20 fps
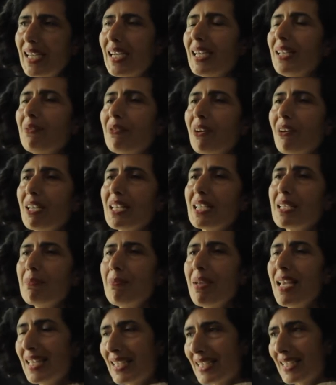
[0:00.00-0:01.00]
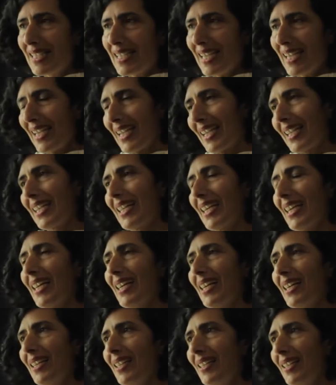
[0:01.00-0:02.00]
and very domestic
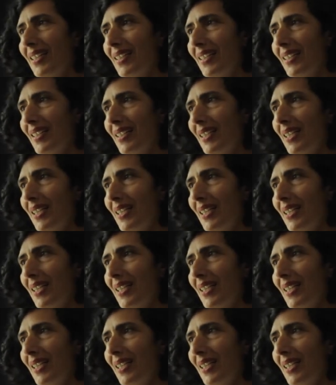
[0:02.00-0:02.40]
uh,